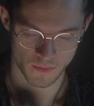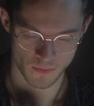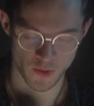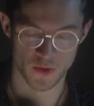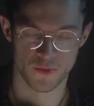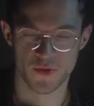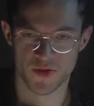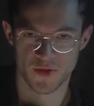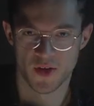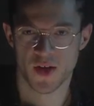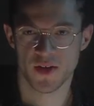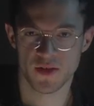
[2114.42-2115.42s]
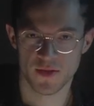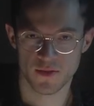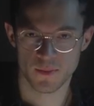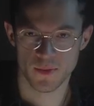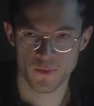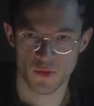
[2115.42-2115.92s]
But the reason I need
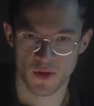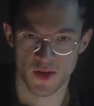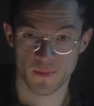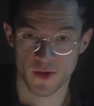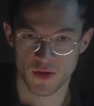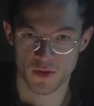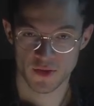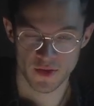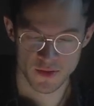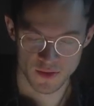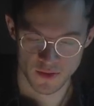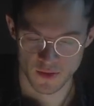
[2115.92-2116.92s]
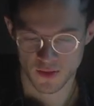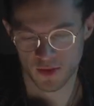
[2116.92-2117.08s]
to be more like my colleagues